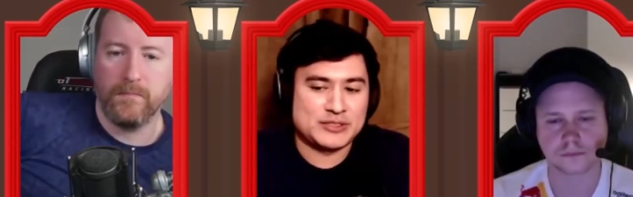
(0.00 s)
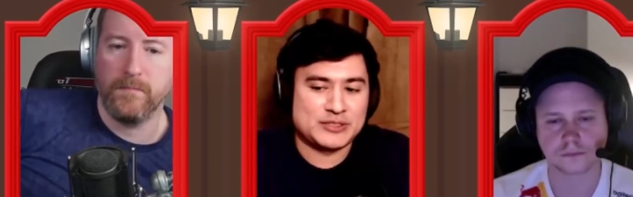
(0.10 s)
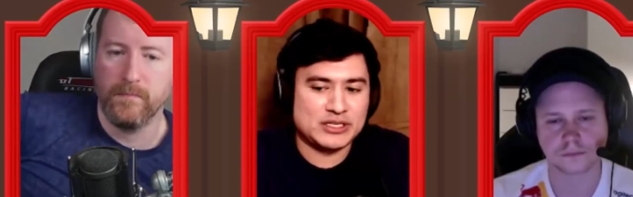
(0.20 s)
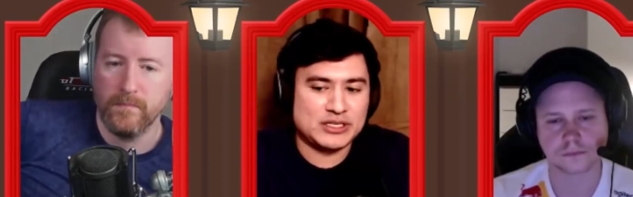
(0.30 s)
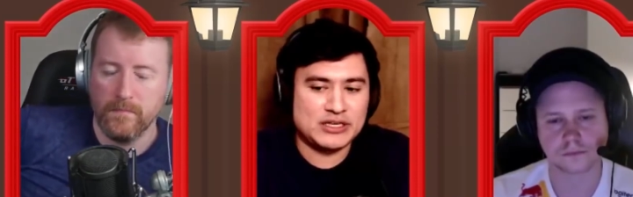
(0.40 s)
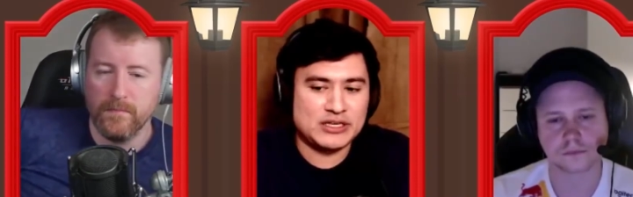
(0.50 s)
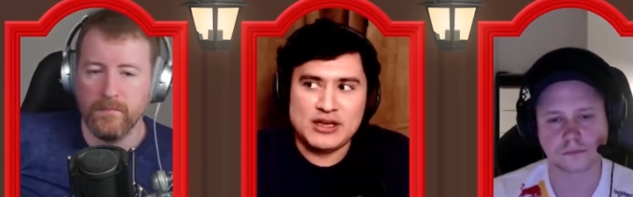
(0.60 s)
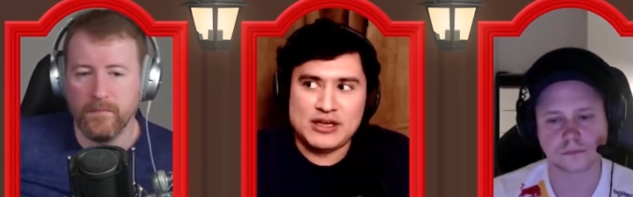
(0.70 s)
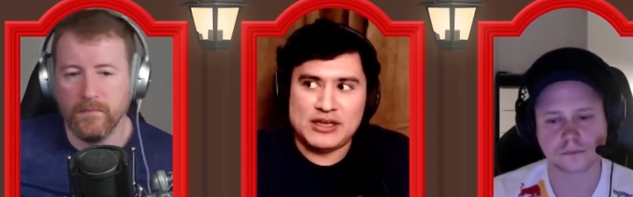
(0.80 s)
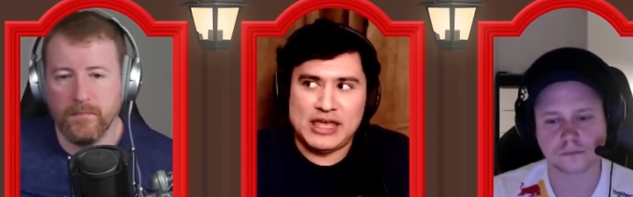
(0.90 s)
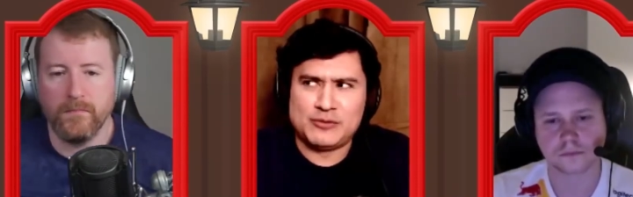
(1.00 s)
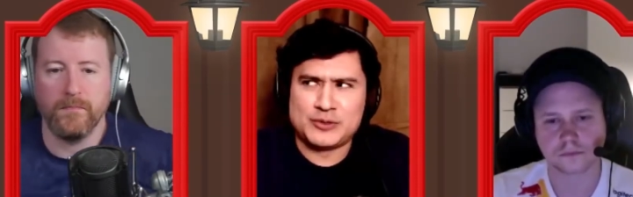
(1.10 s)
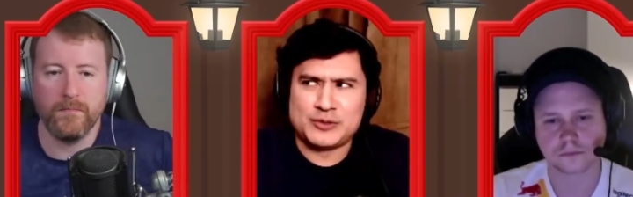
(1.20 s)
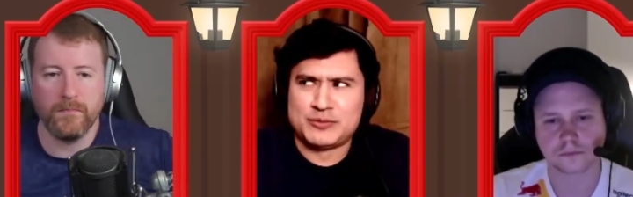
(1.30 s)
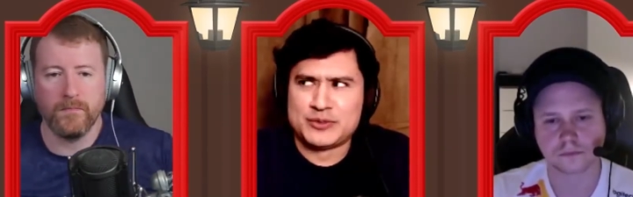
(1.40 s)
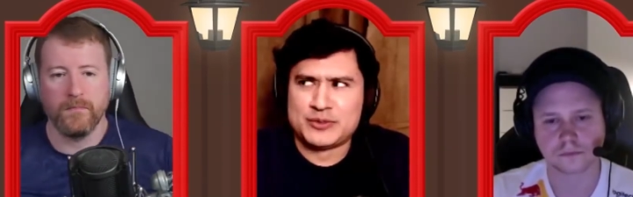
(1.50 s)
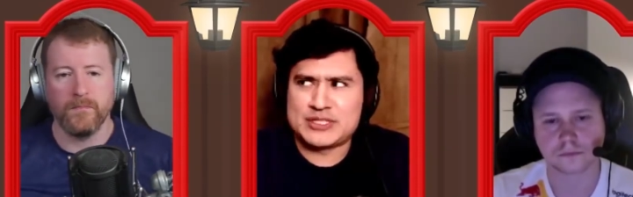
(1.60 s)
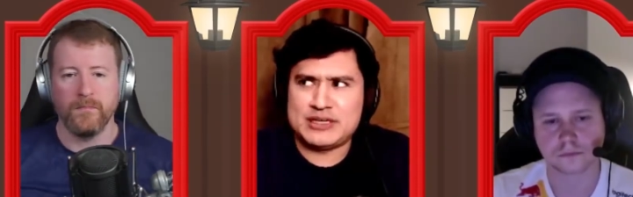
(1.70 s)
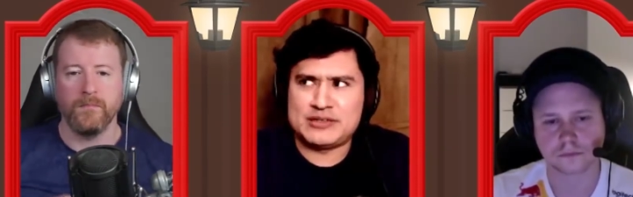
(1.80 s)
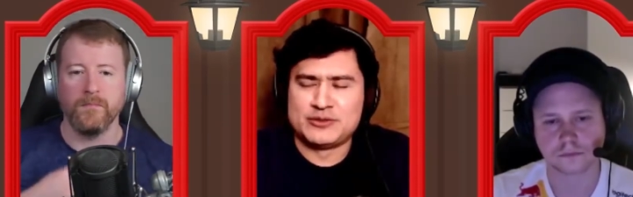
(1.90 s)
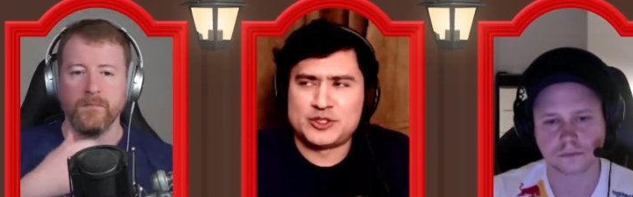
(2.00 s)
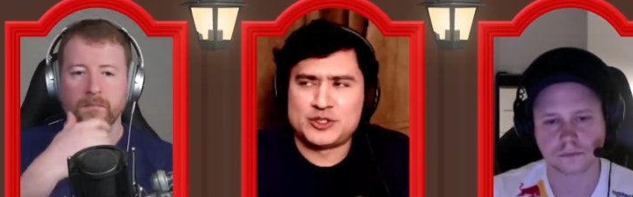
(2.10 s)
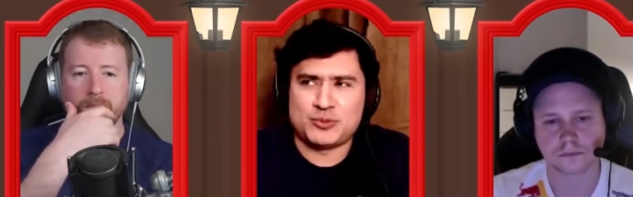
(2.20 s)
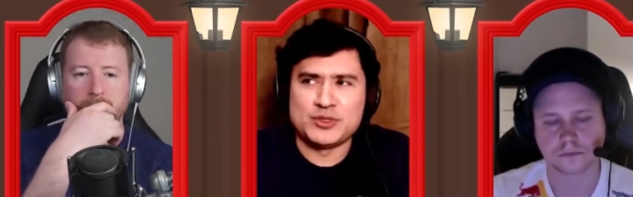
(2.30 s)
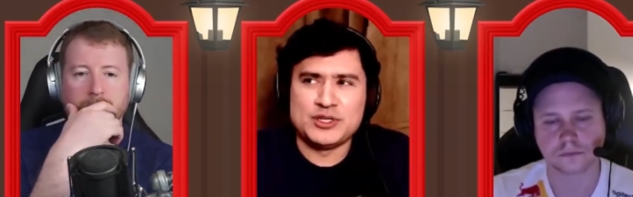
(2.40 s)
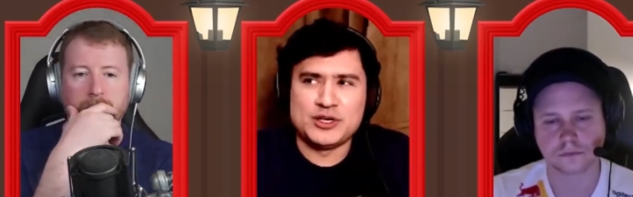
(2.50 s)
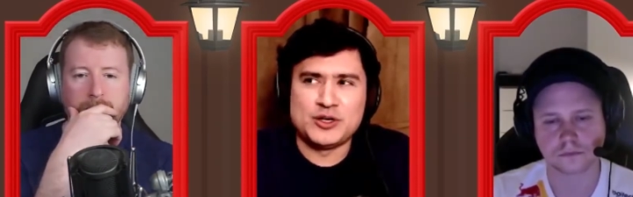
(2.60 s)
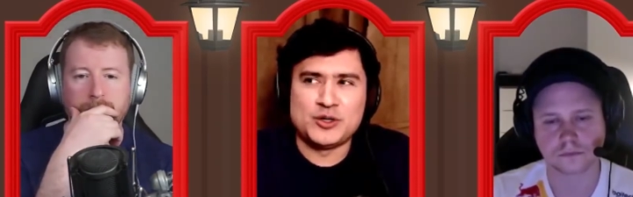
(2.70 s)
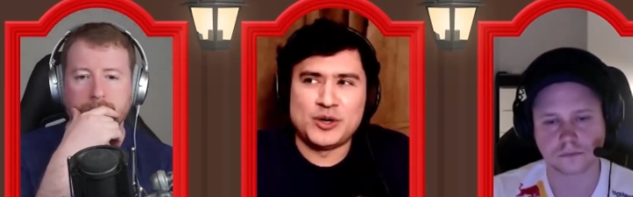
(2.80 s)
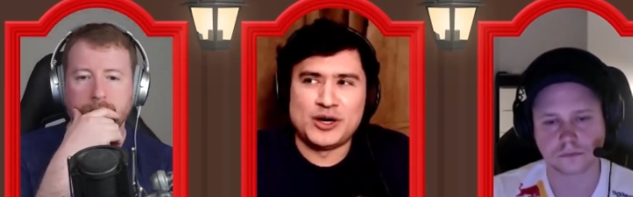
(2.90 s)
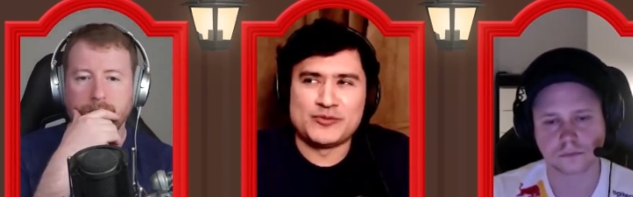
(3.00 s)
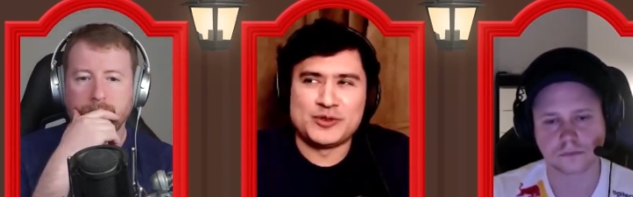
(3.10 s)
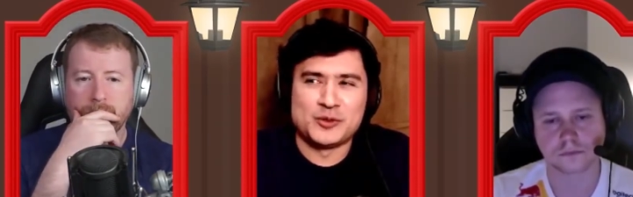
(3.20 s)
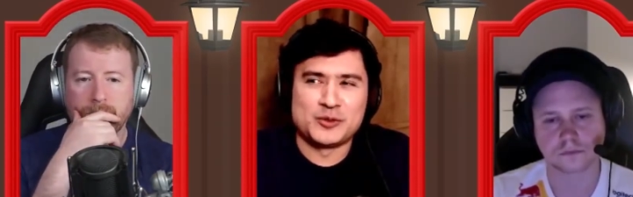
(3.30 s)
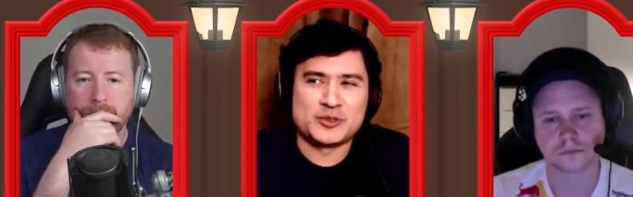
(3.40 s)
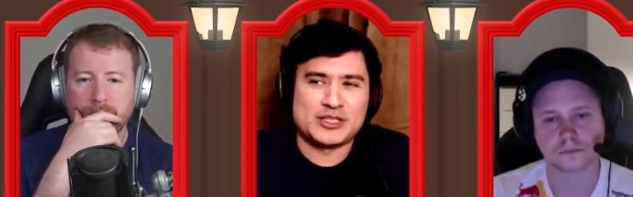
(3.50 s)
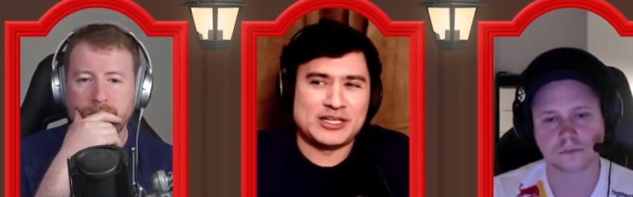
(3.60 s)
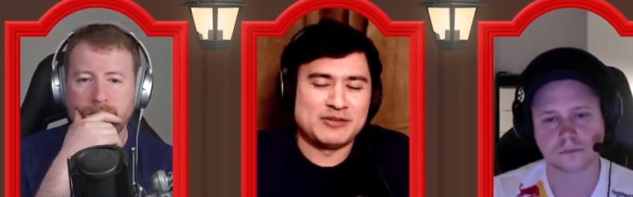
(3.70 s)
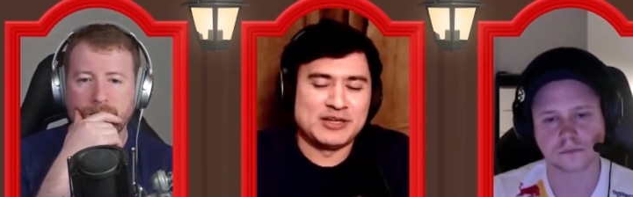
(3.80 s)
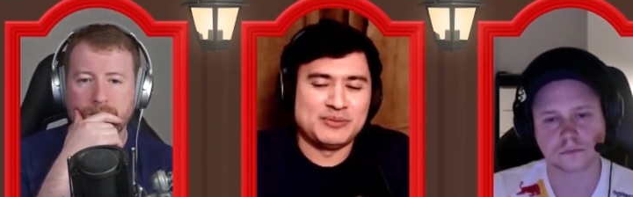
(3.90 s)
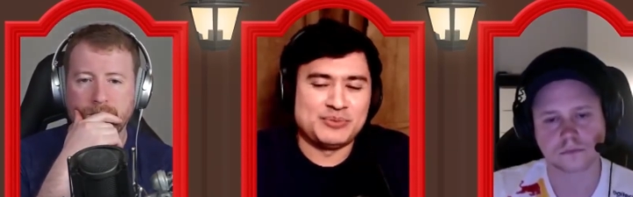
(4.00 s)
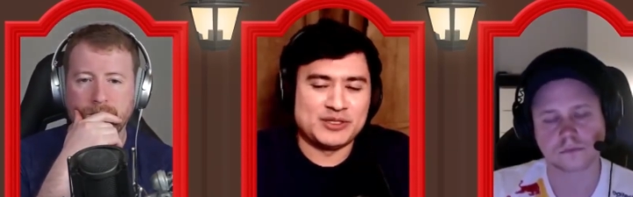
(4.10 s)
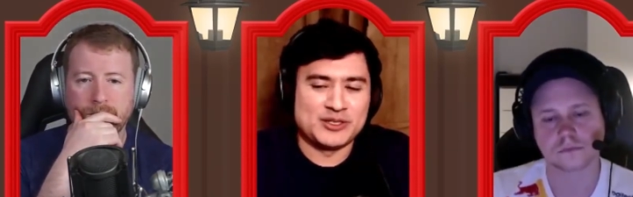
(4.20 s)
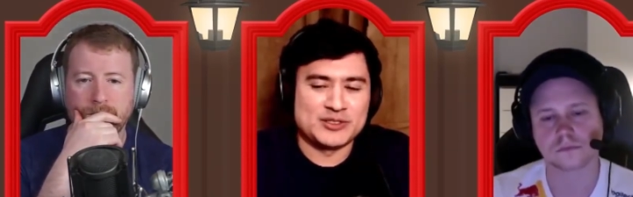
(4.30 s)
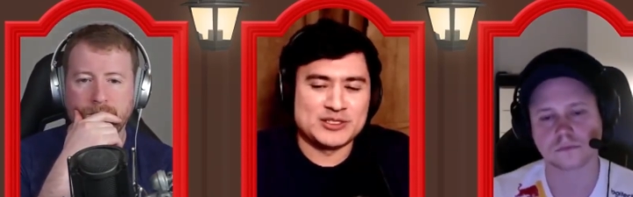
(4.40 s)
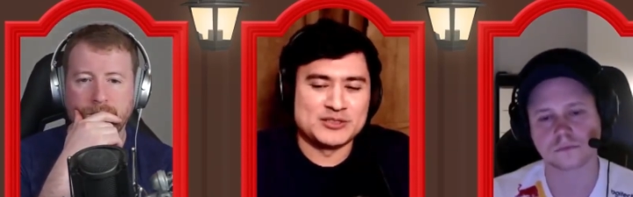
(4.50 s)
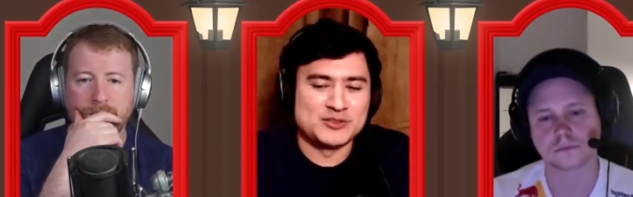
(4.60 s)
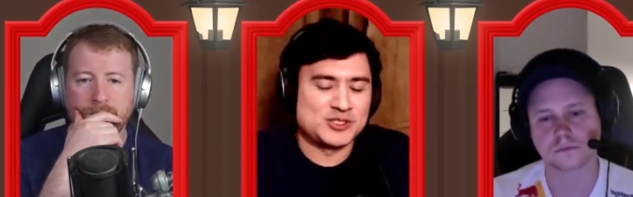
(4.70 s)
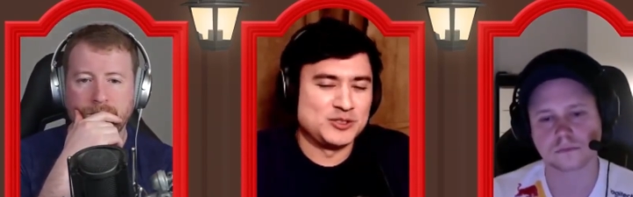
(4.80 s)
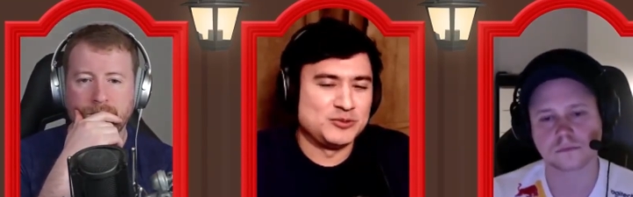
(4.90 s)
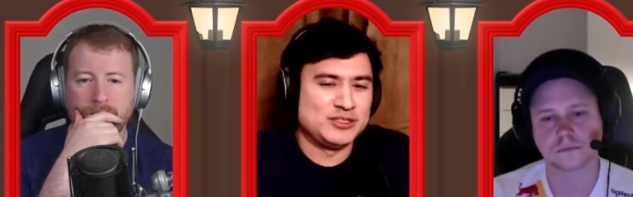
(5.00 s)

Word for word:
Speaker 1: Play, it was almost like the trio of the old Cloud Nine players in Stewie,